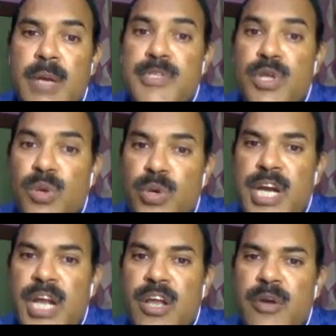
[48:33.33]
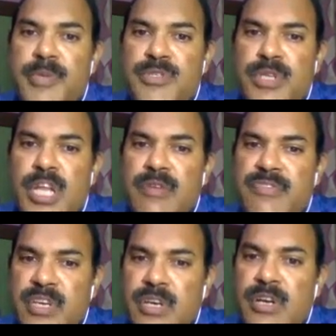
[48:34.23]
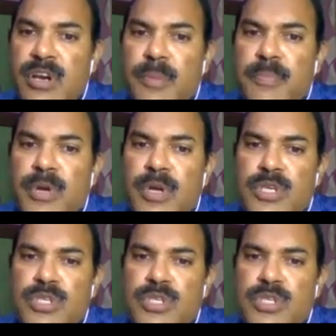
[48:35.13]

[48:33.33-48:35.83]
If the low radial nerve injury, there will be finger drop.